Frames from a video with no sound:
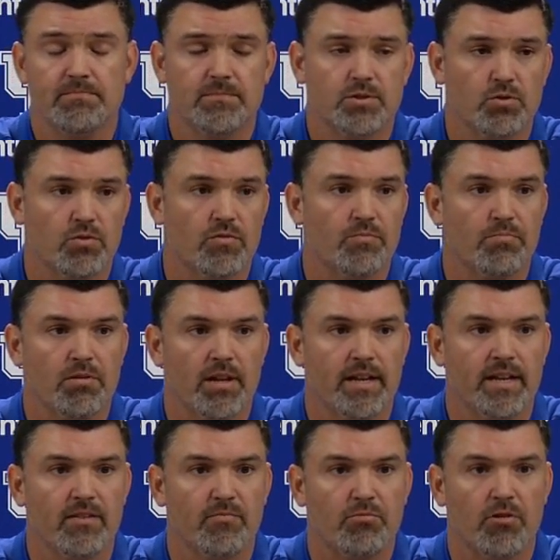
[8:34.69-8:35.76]
sort of
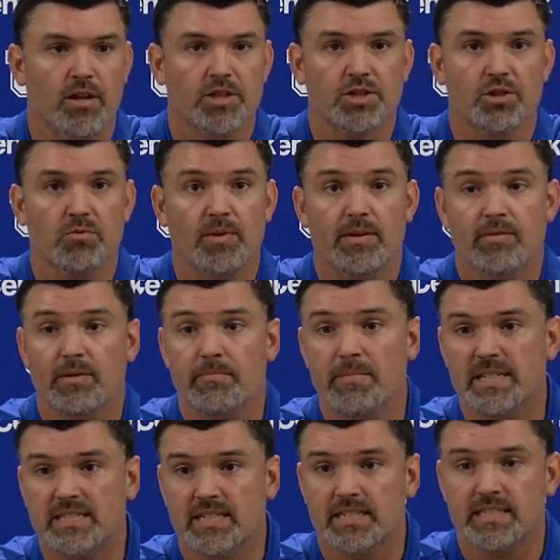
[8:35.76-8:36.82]
plenty of pressure. We would
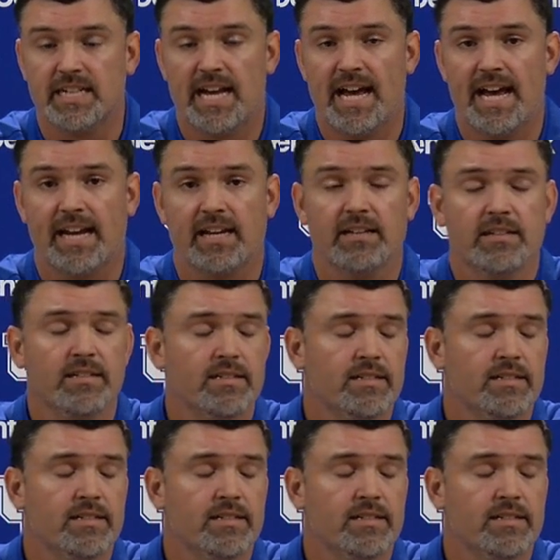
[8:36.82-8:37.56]
miss a sack.